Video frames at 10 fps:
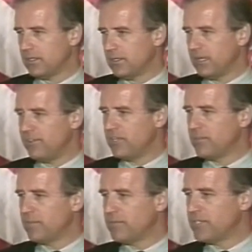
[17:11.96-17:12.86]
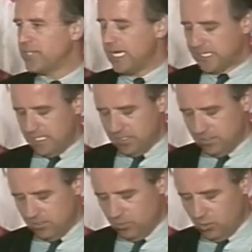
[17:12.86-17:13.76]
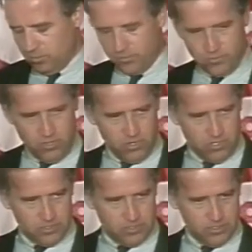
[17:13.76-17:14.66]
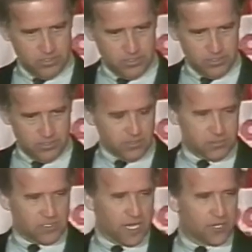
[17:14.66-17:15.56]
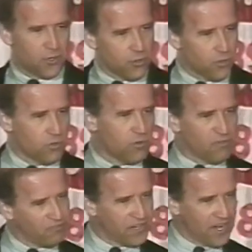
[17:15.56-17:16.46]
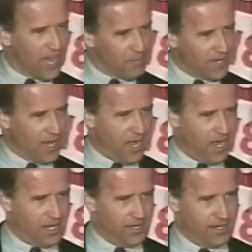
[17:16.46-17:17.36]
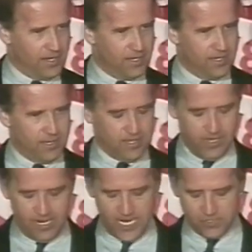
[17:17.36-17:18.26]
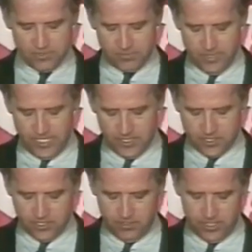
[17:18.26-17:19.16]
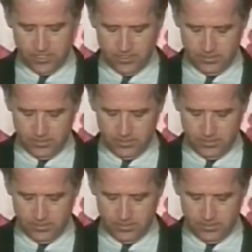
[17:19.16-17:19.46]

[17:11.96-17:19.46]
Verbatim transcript: have either been rejected or withdrawn. This was not a new phenomenon, as was being asserted.